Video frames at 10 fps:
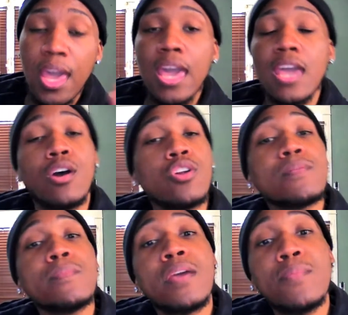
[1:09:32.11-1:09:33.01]
and the only
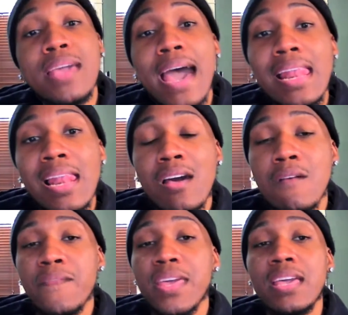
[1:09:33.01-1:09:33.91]
people that we got
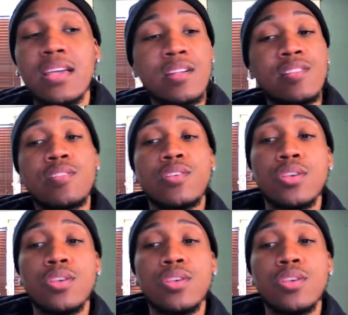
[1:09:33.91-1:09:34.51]
left is